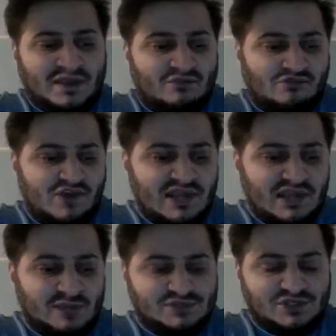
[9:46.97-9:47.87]

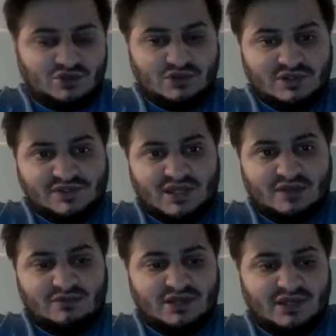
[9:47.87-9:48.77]
relapsing all the
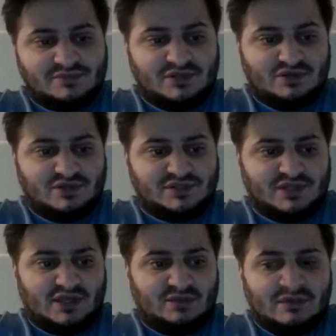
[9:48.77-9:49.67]

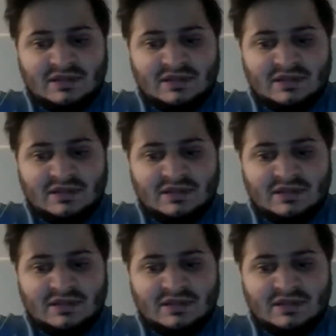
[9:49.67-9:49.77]
time,